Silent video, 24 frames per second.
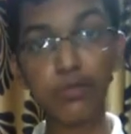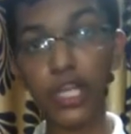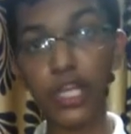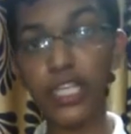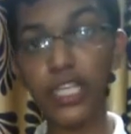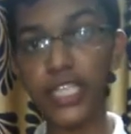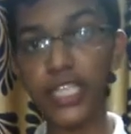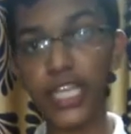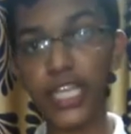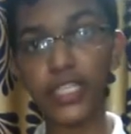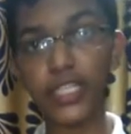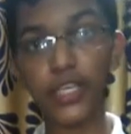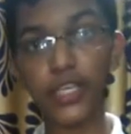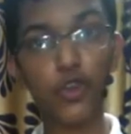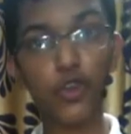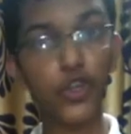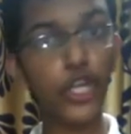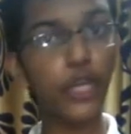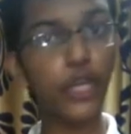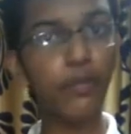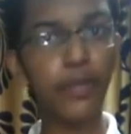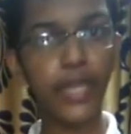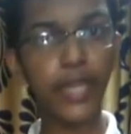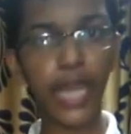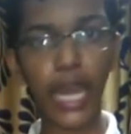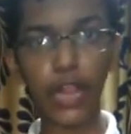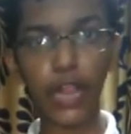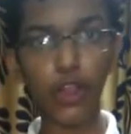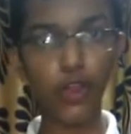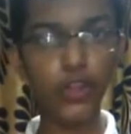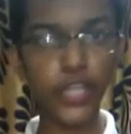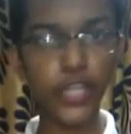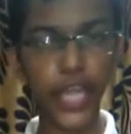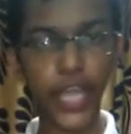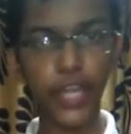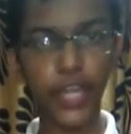exploitation couldn't
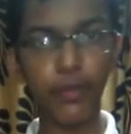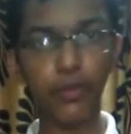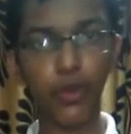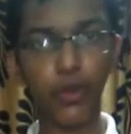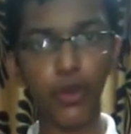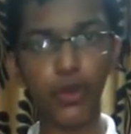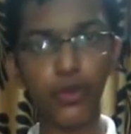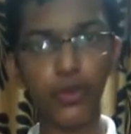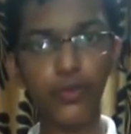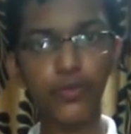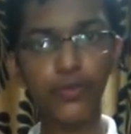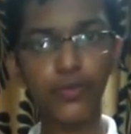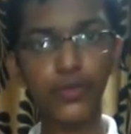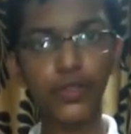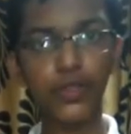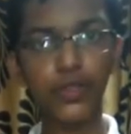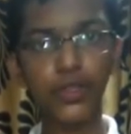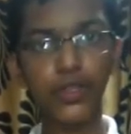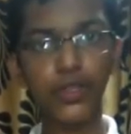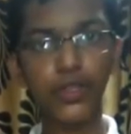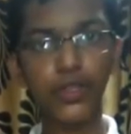be allowed anymore.